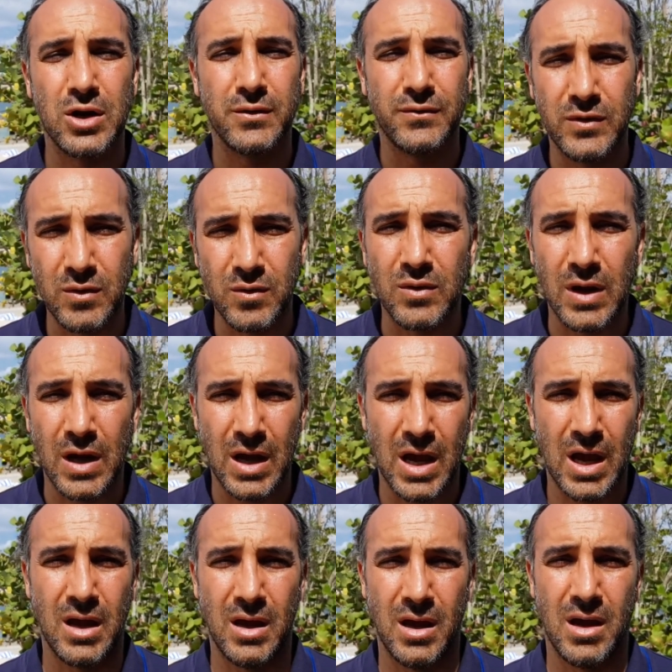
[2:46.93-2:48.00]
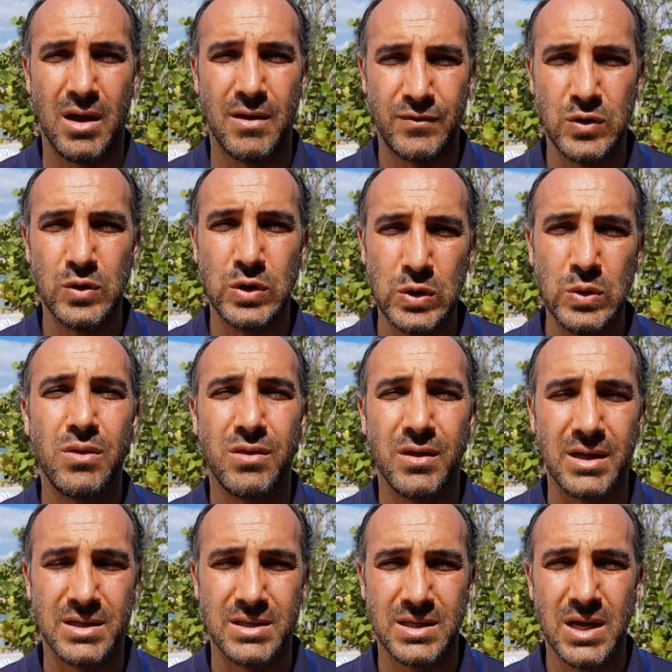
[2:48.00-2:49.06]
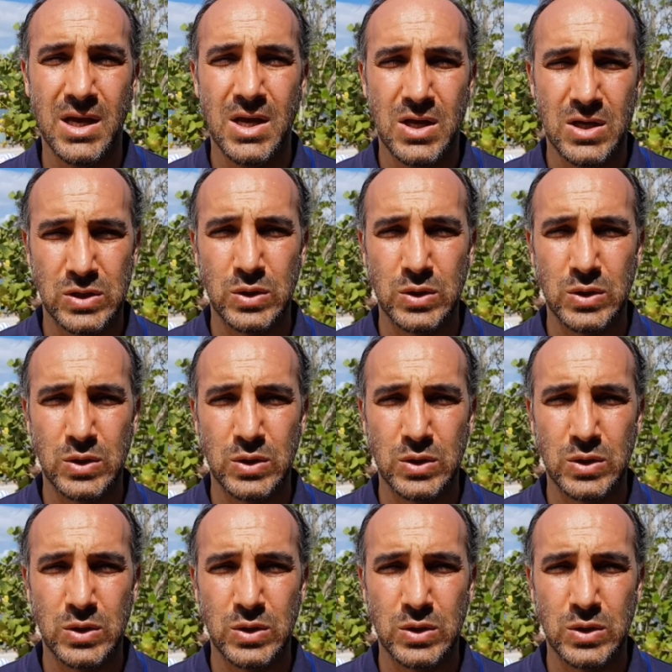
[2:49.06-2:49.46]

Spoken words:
try a few new things.